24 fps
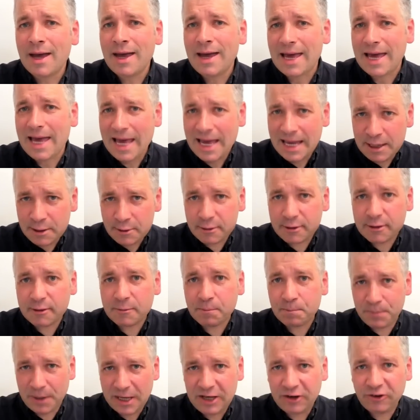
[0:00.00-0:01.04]
In
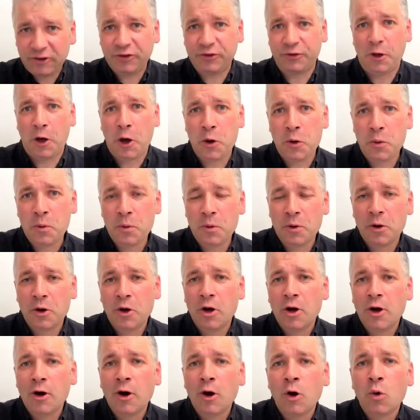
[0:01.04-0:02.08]
speech, though,
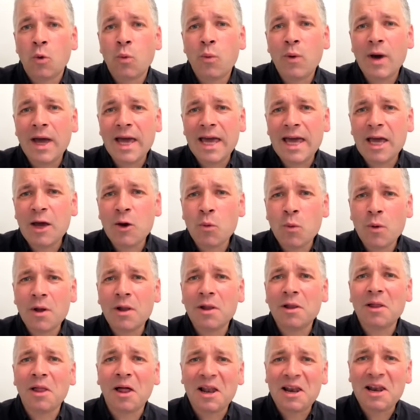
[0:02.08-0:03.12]
we
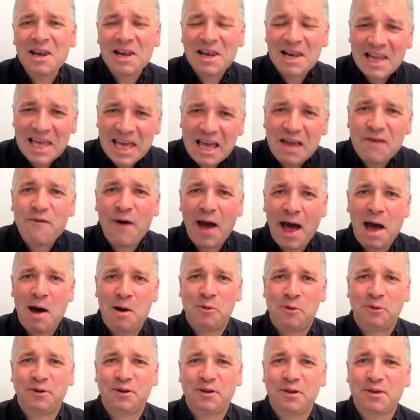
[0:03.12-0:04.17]
will leave
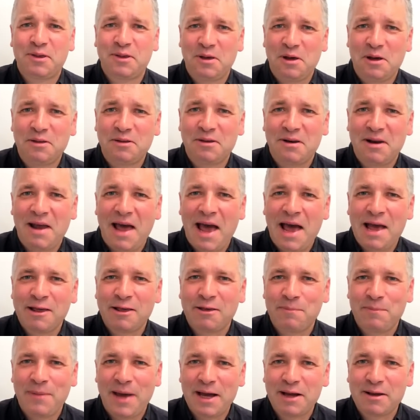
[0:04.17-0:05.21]
out certain
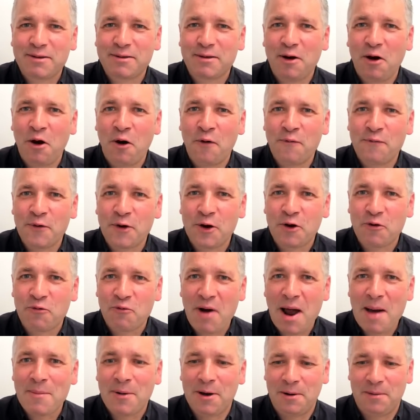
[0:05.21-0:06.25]
aspects of
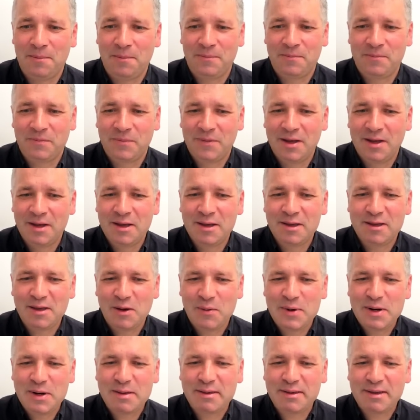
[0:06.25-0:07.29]
grammar. So
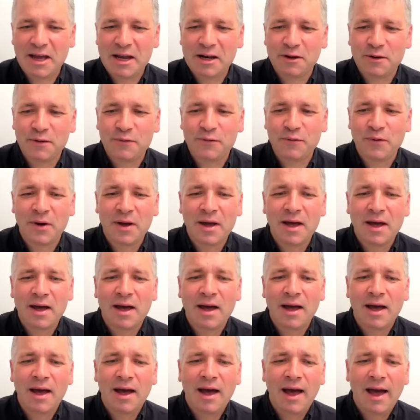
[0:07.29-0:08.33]
instead of
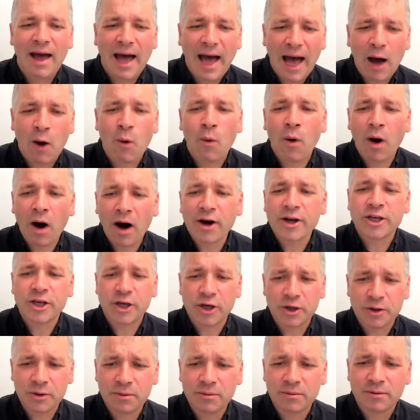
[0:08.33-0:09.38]
how are
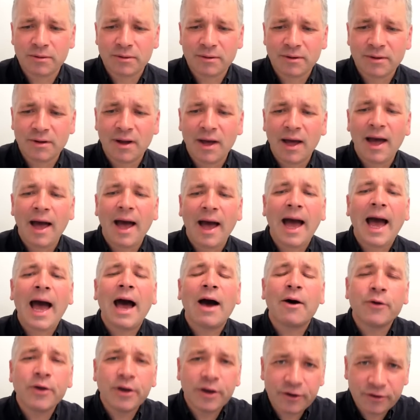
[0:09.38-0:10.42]
you,
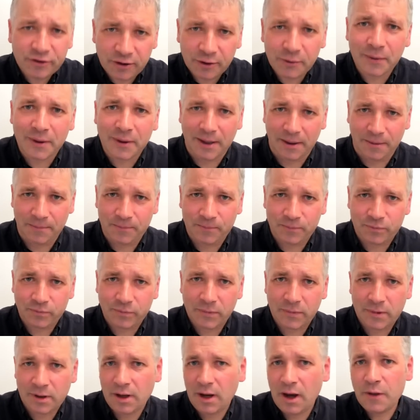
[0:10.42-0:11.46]
how you doing?
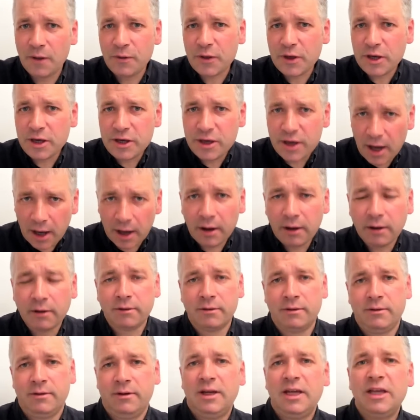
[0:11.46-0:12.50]
And the y
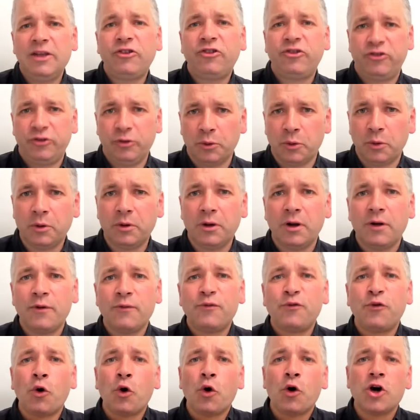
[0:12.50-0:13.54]
is short
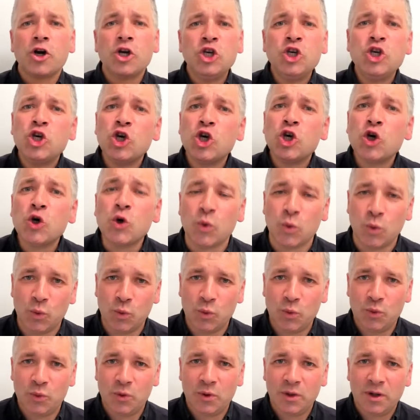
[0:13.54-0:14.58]
for you.
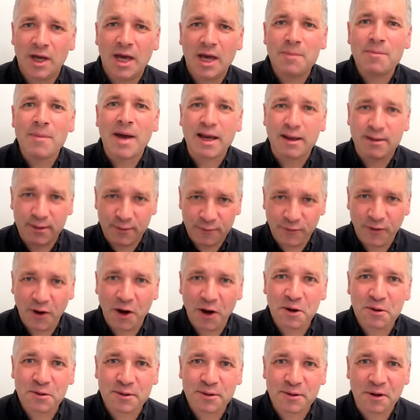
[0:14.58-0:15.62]
It makes it
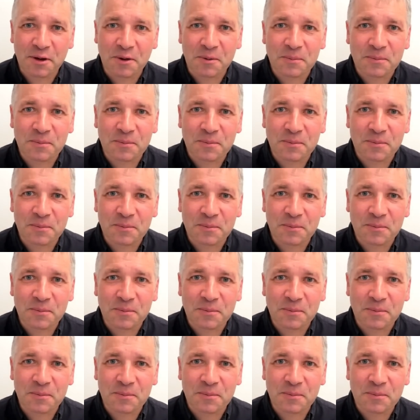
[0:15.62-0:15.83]
faster.